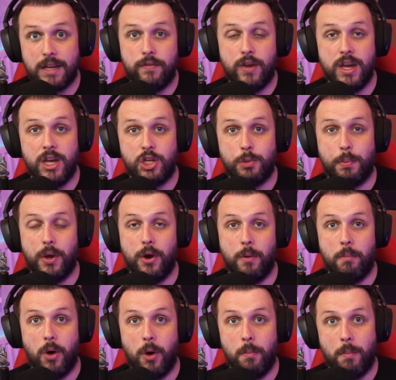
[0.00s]

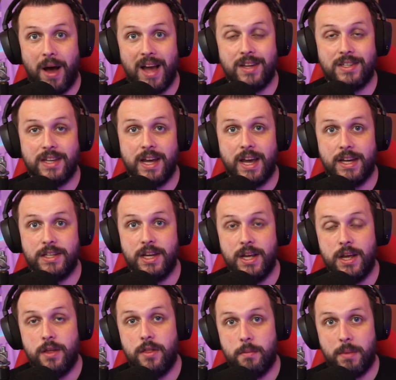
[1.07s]
HP on my side
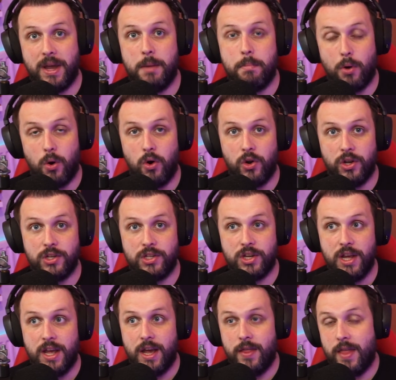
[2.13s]
than my opponent,
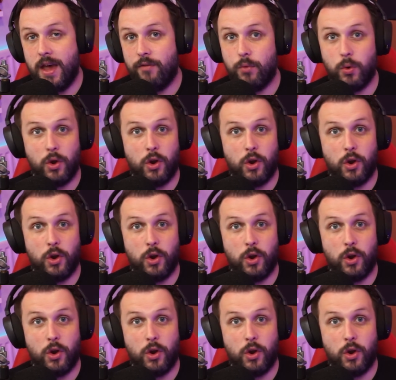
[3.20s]
and they've won on